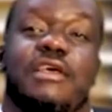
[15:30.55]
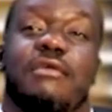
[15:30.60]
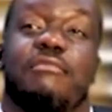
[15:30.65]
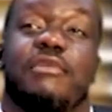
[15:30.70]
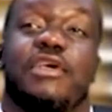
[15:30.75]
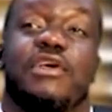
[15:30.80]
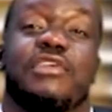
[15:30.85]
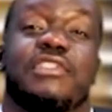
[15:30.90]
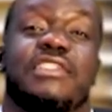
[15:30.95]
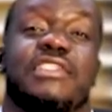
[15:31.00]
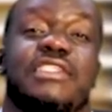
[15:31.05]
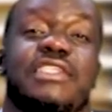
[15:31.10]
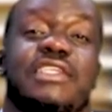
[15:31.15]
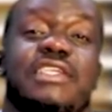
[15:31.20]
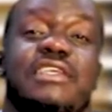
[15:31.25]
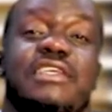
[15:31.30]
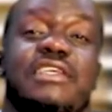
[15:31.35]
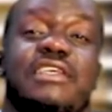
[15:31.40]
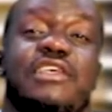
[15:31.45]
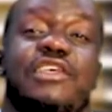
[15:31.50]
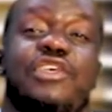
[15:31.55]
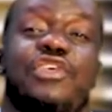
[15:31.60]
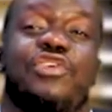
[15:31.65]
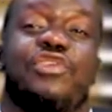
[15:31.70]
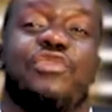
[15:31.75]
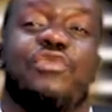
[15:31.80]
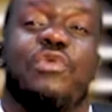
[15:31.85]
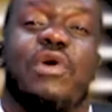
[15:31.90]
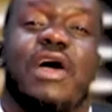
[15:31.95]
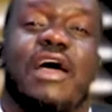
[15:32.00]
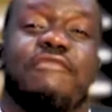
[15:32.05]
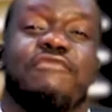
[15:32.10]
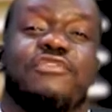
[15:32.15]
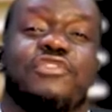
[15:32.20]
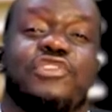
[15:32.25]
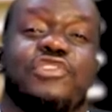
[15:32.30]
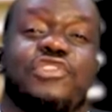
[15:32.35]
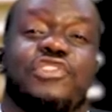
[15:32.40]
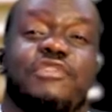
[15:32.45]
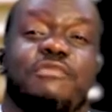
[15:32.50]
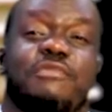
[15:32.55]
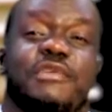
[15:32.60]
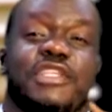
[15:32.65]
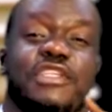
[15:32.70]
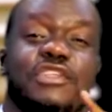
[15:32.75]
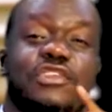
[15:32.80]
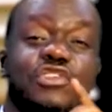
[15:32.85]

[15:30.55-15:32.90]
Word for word: Because see, you have just been,